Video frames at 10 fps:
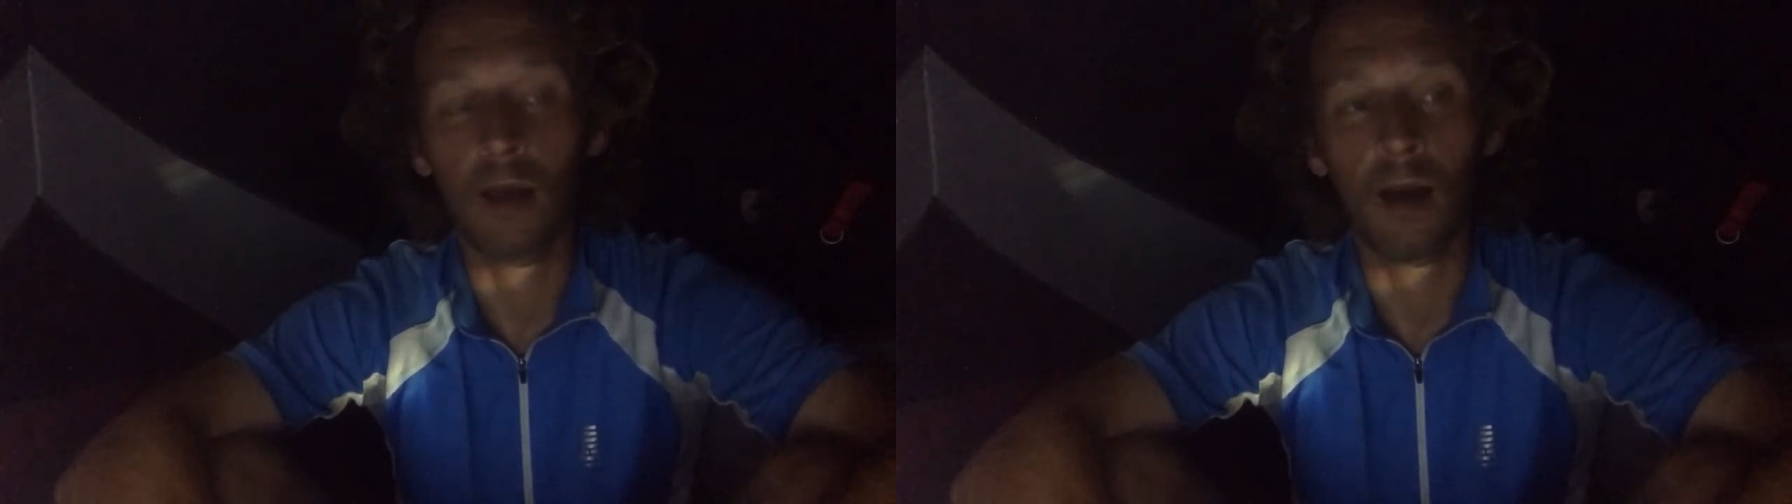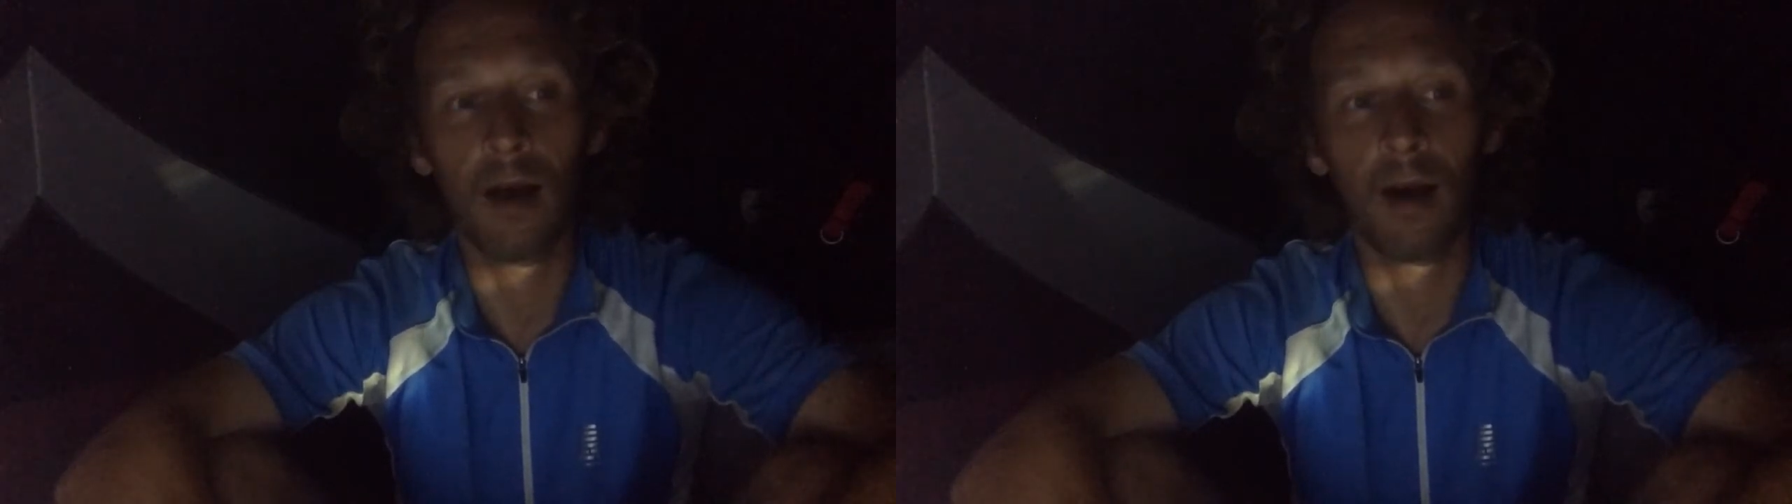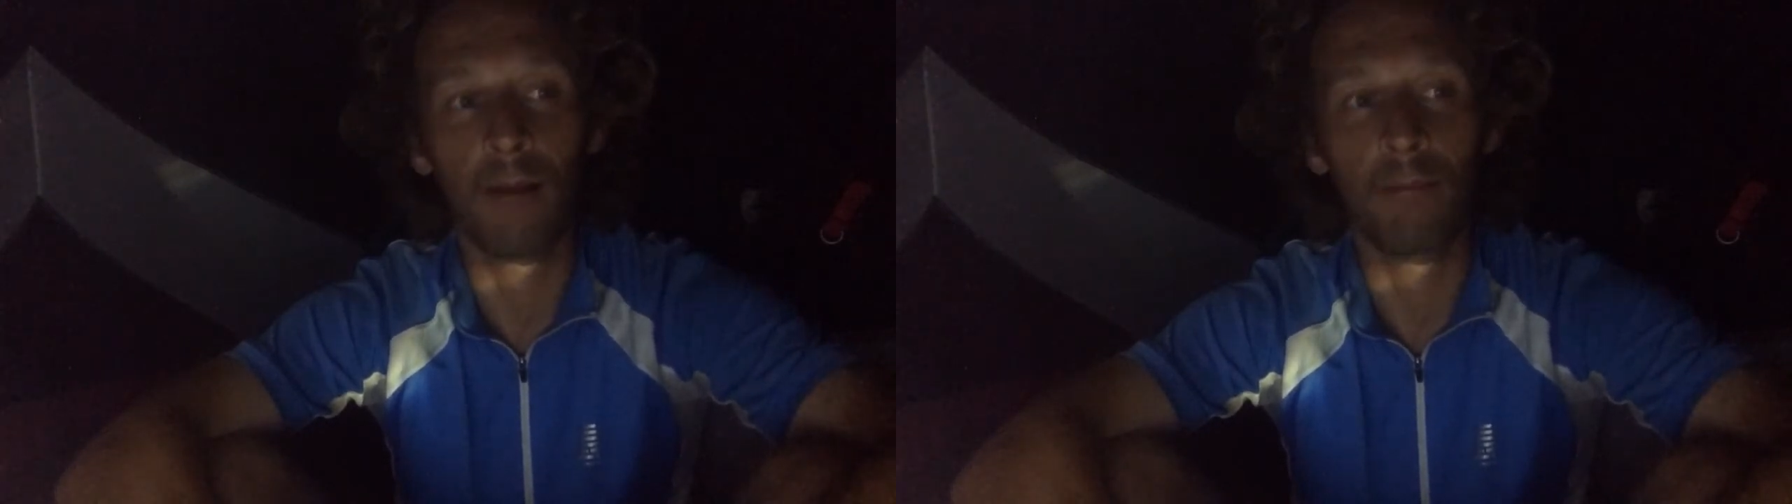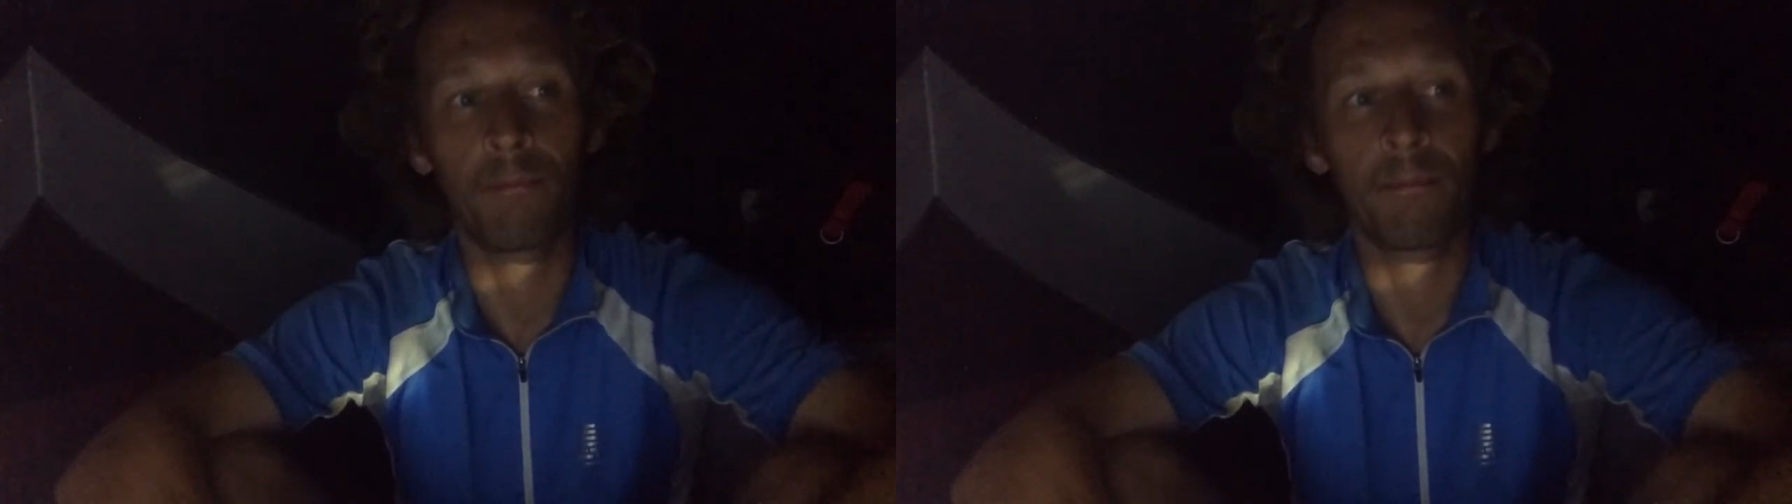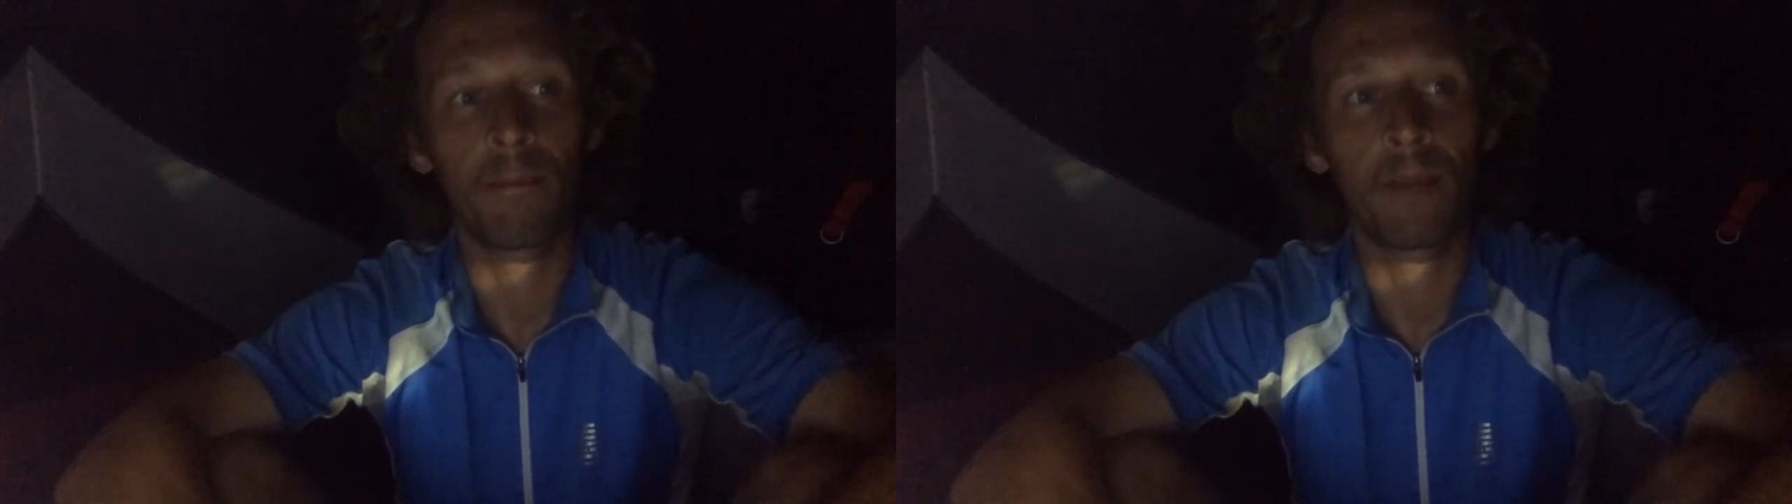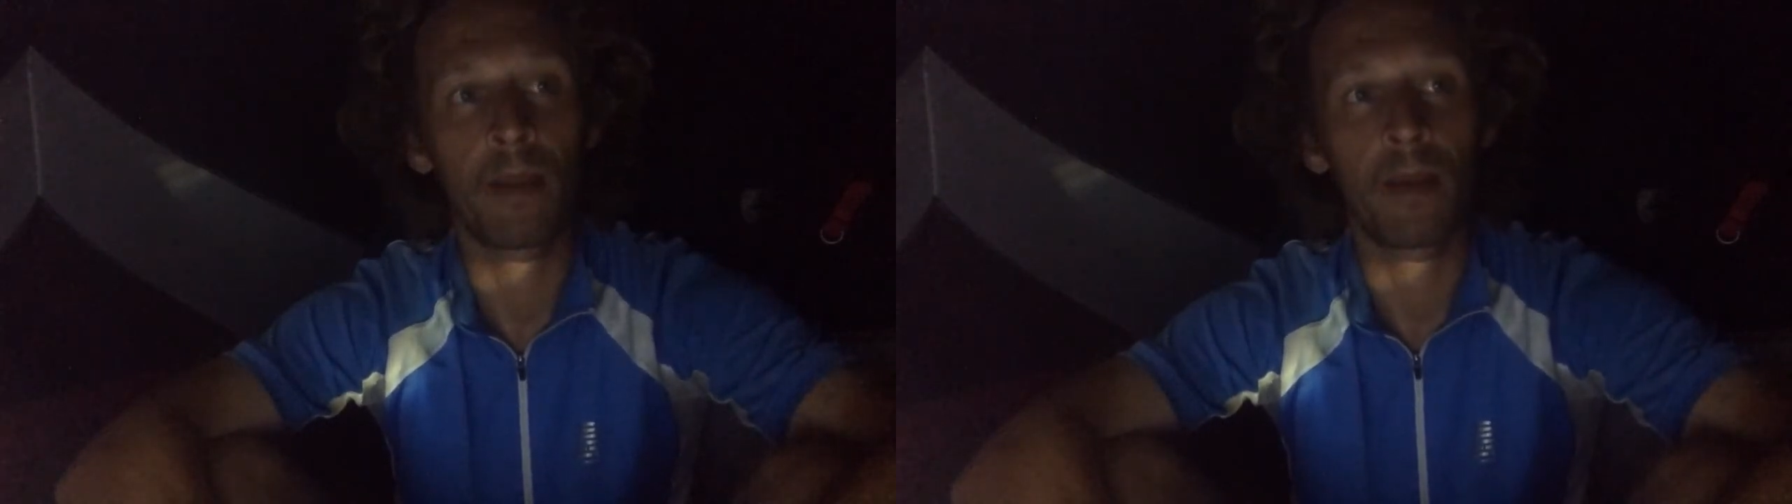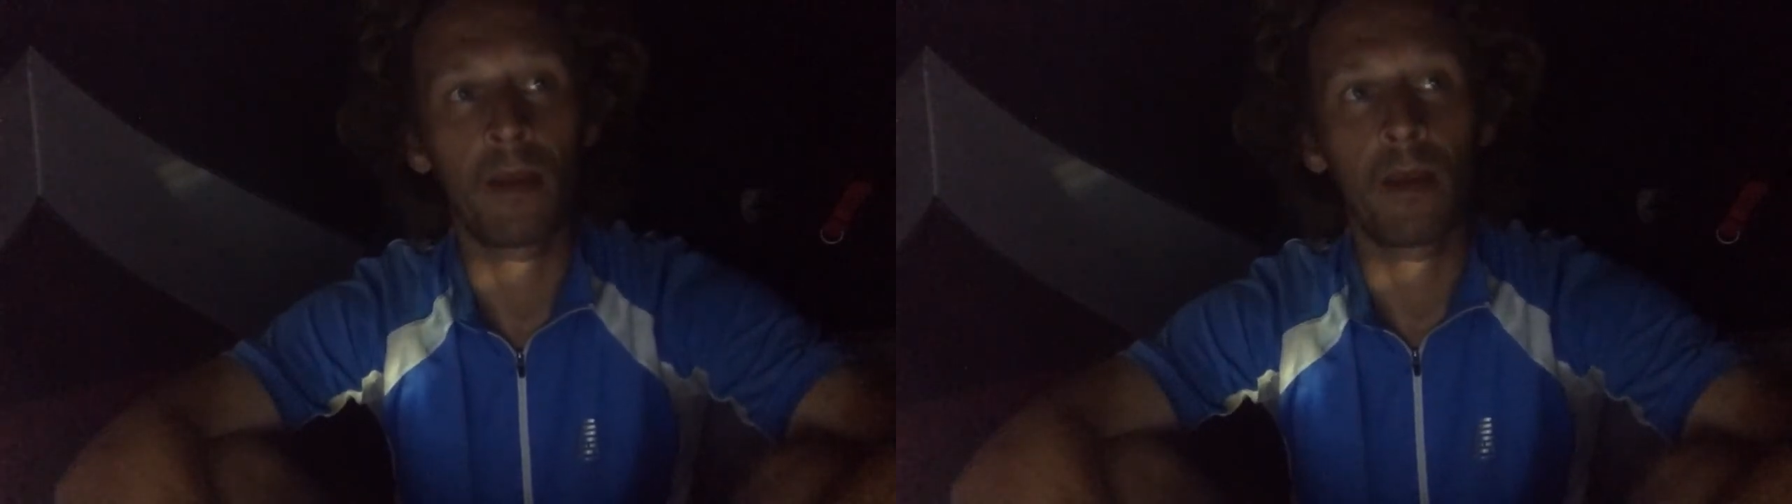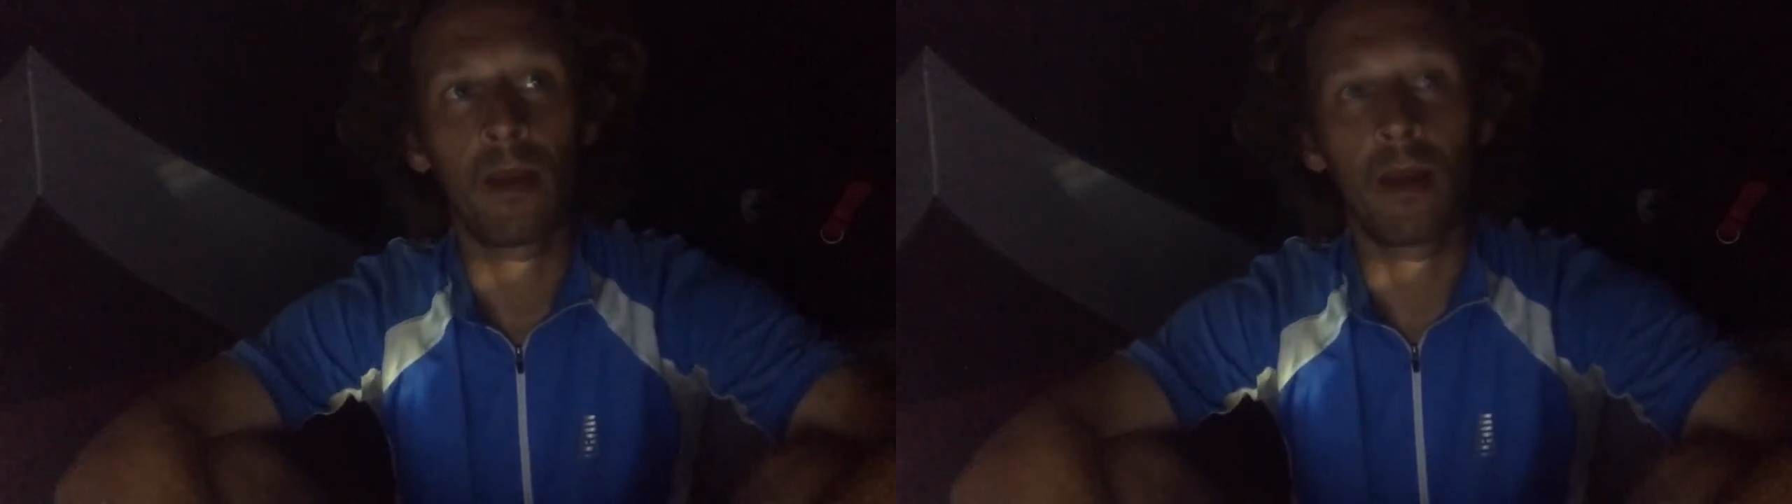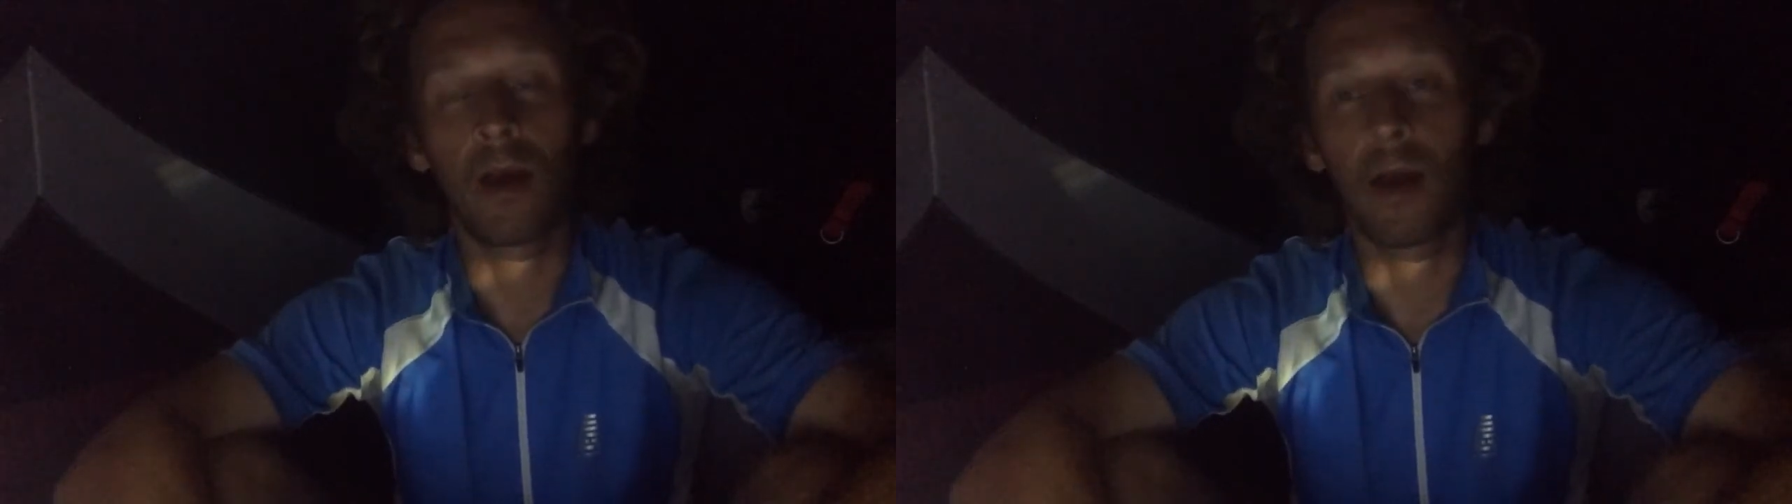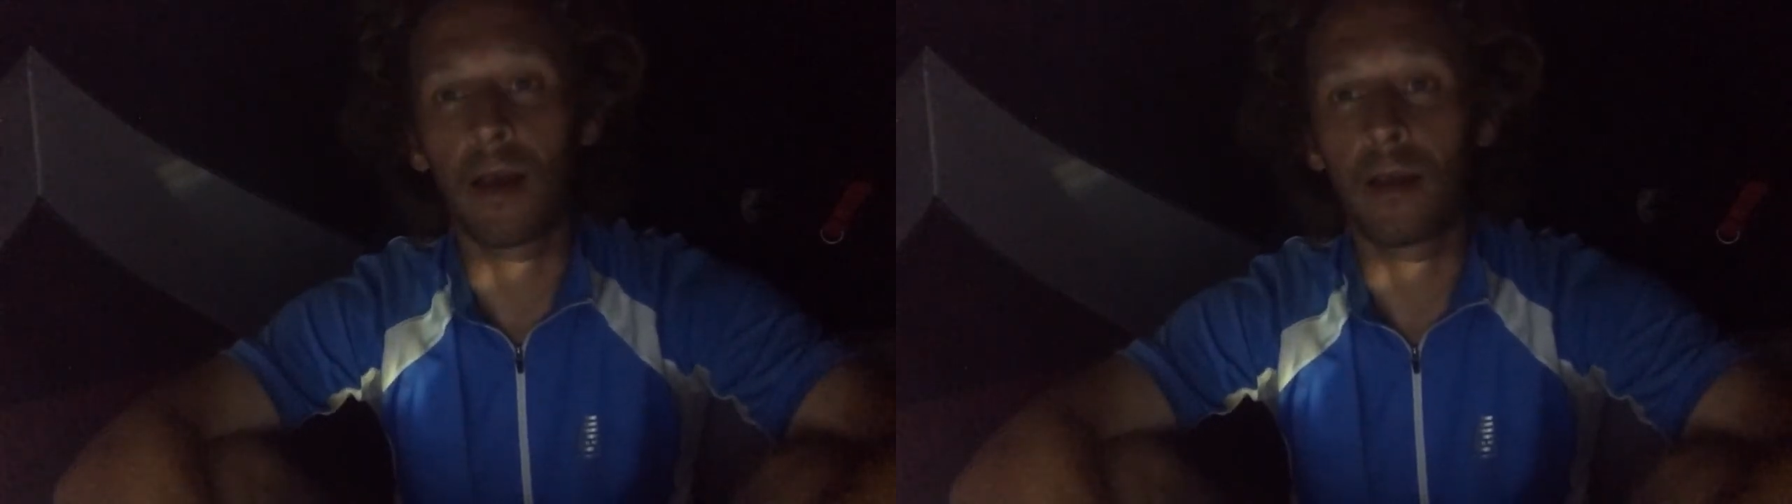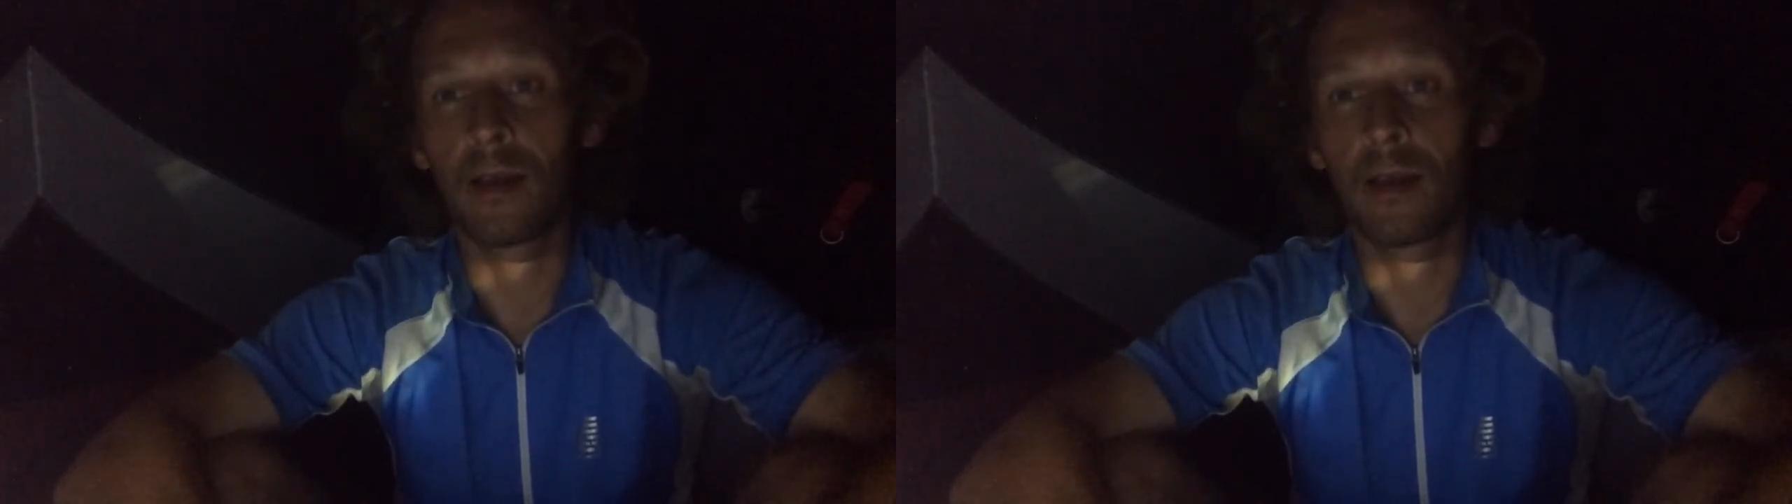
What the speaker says: I had